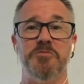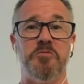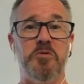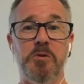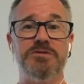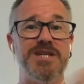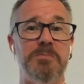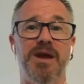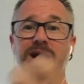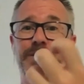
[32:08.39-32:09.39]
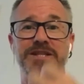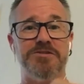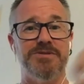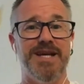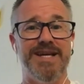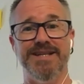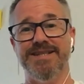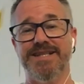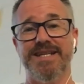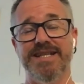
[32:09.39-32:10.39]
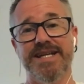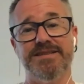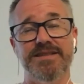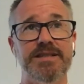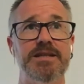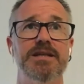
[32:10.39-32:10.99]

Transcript: We're all somehow interrelated, interconnected.